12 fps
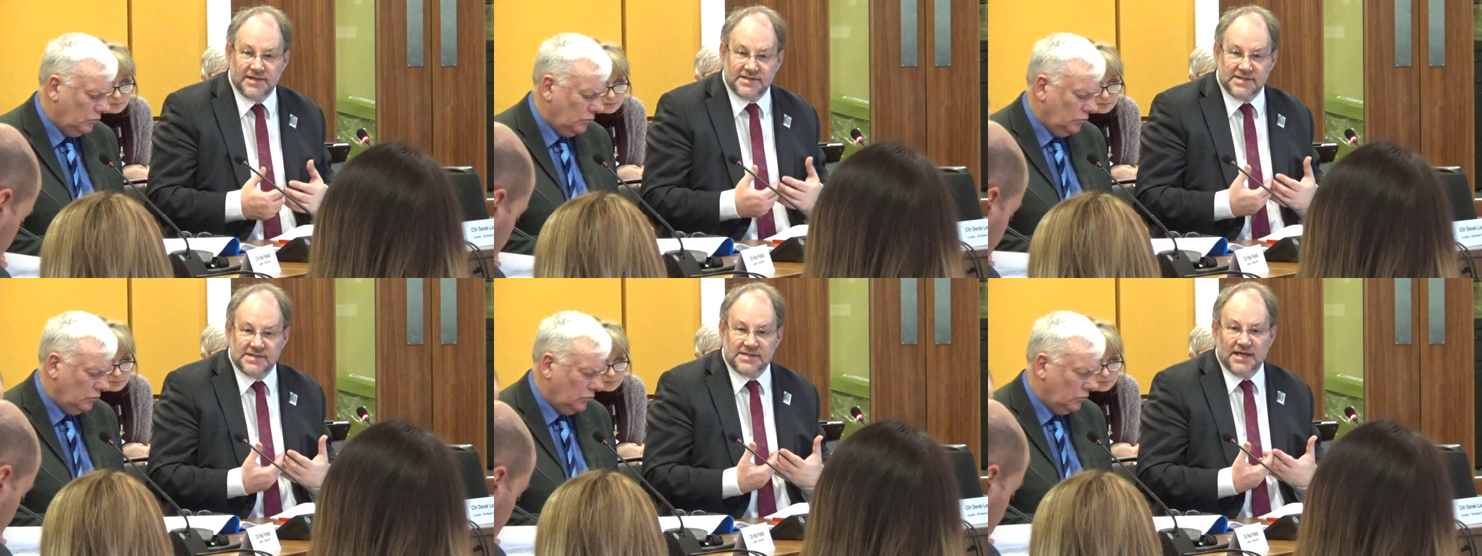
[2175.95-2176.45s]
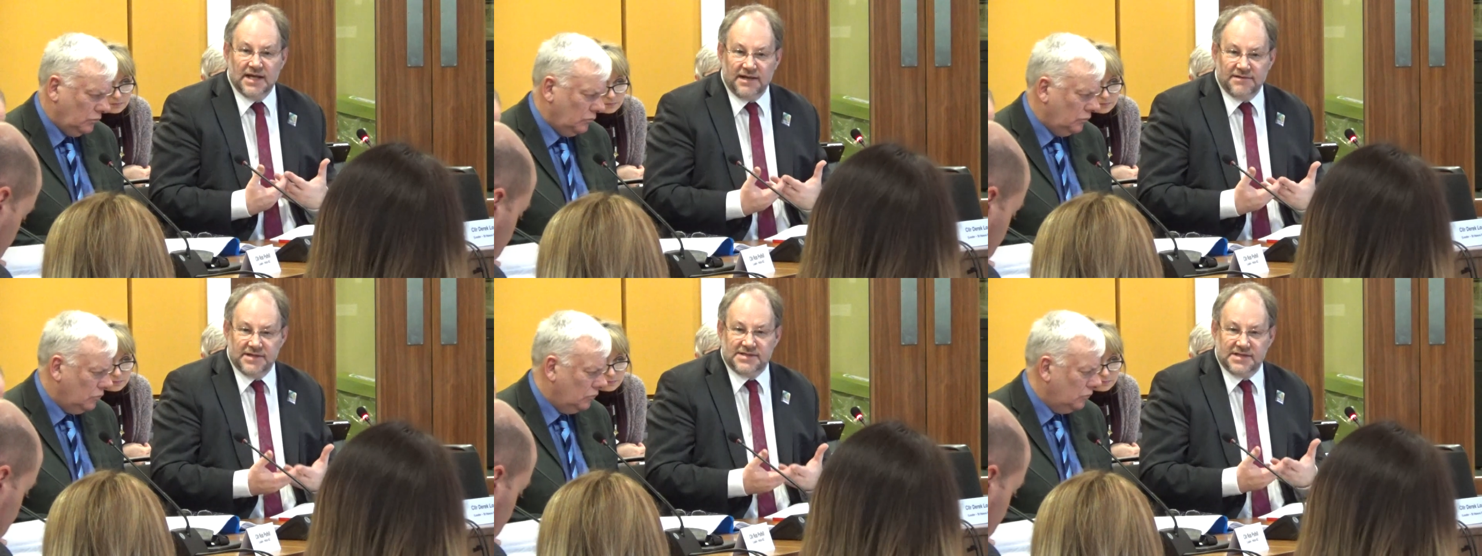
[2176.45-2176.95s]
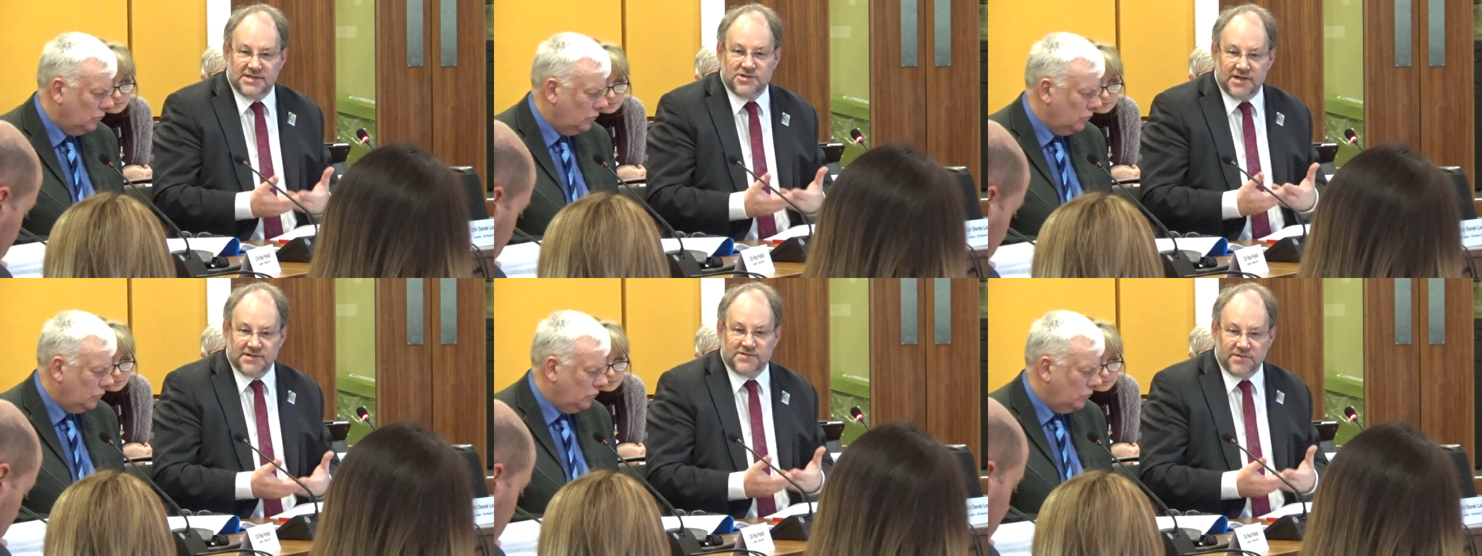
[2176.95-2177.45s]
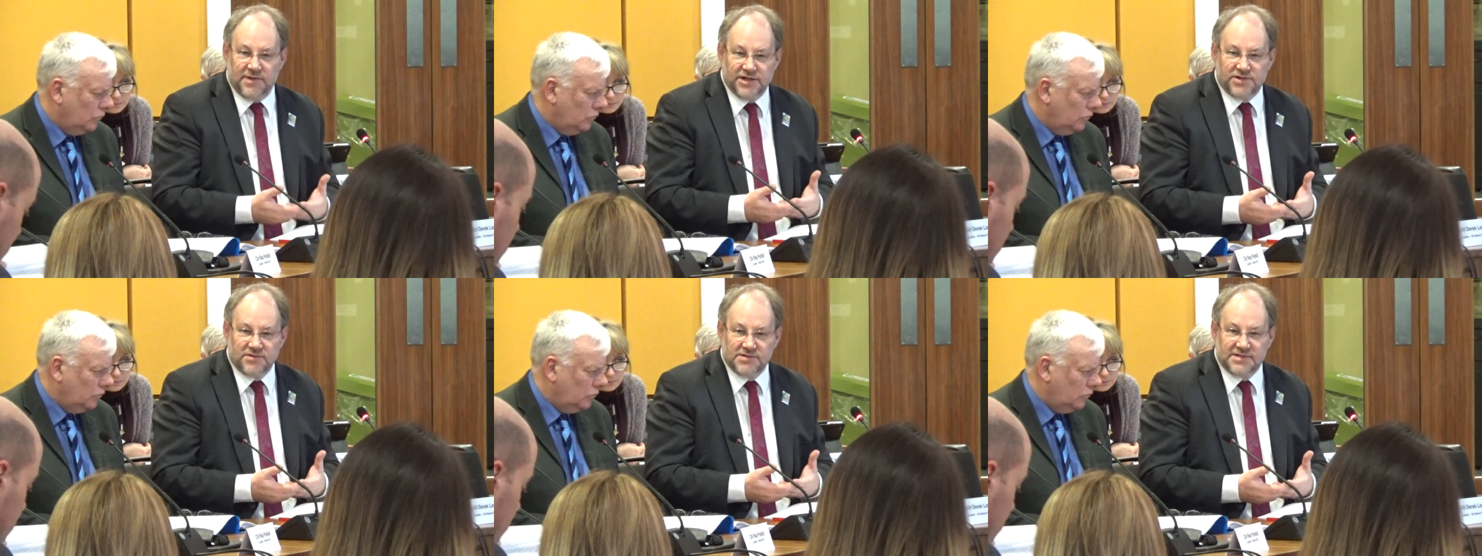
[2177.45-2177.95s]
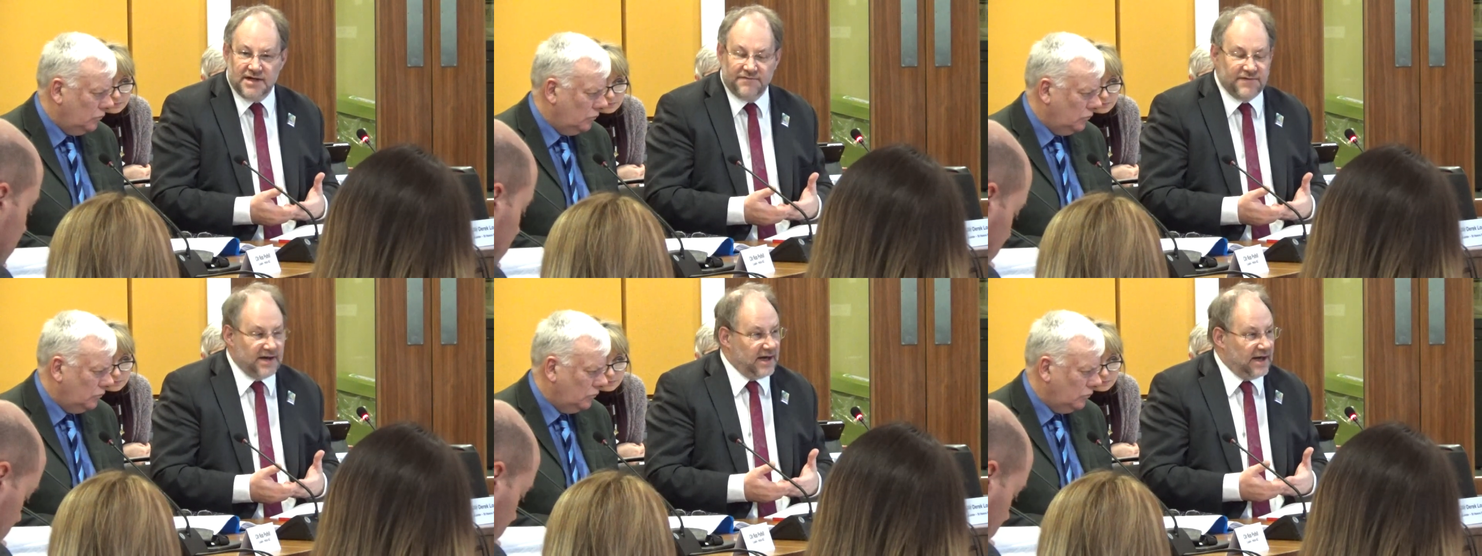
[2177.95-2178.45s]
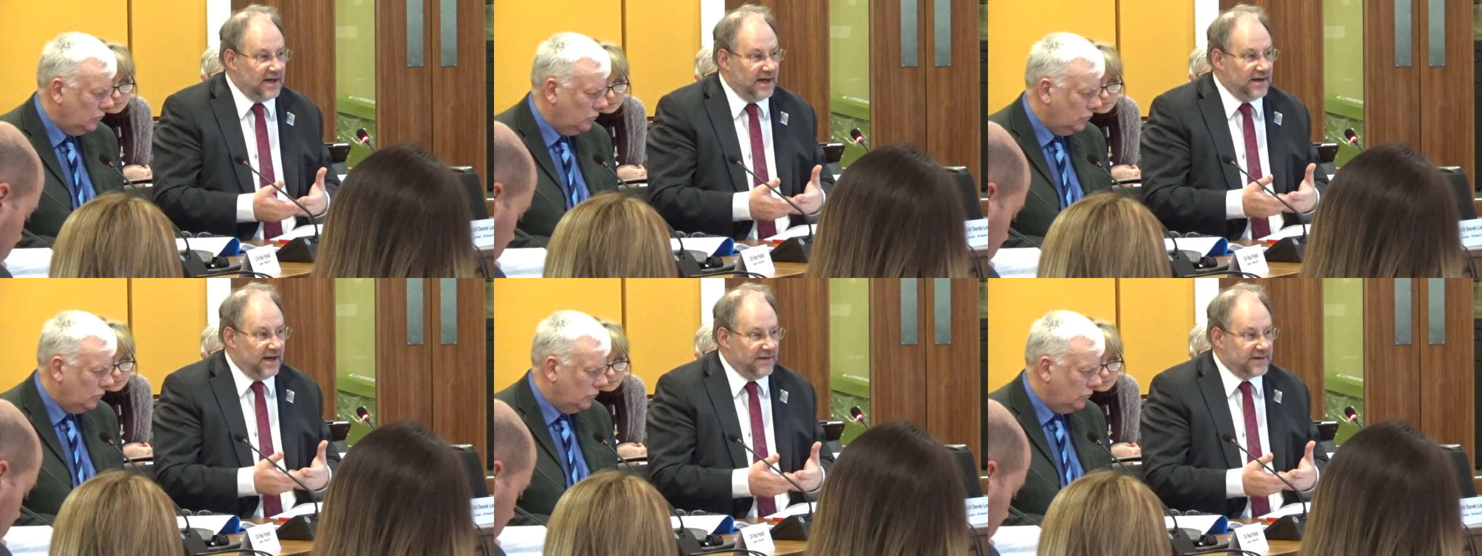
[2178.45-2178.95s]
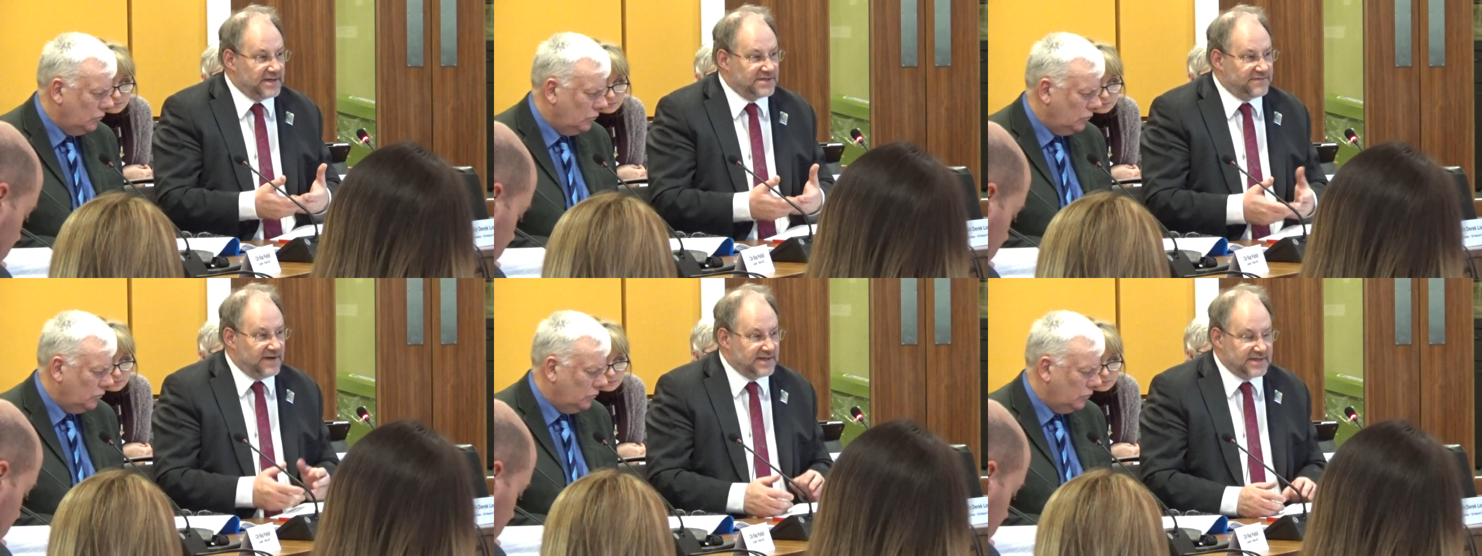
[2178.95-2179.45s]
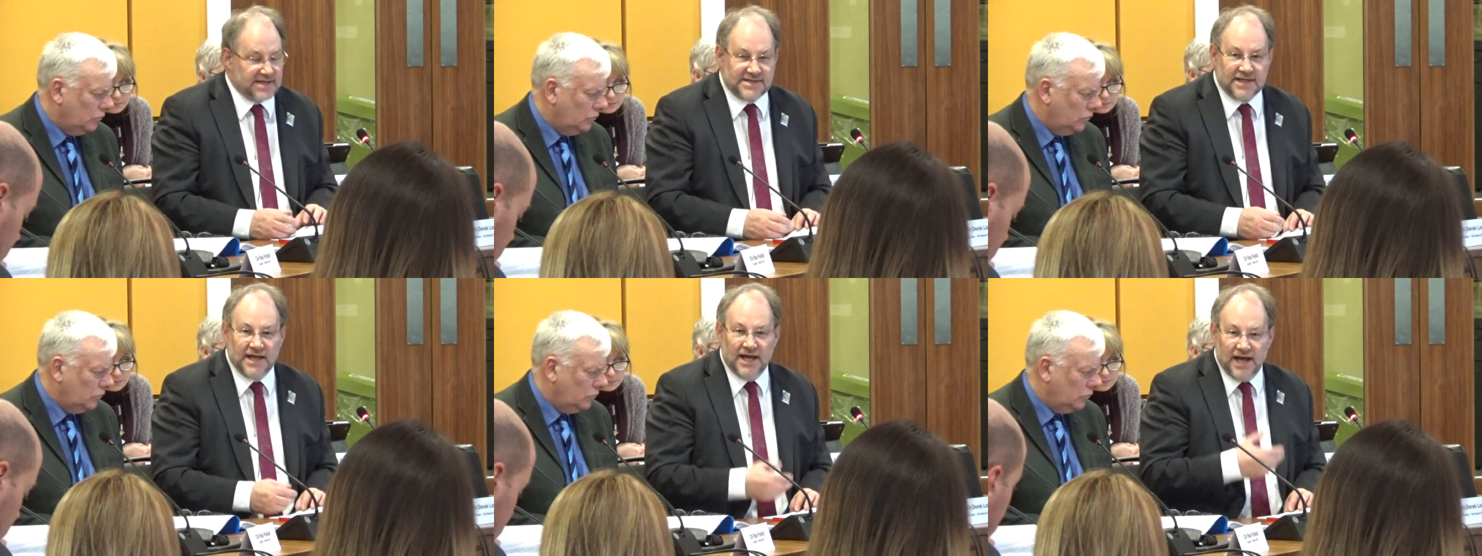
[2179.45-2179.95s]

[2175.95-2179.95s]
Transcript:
Speaker 1: This is This is transformational stuff, and I, I, I think it's fantastic.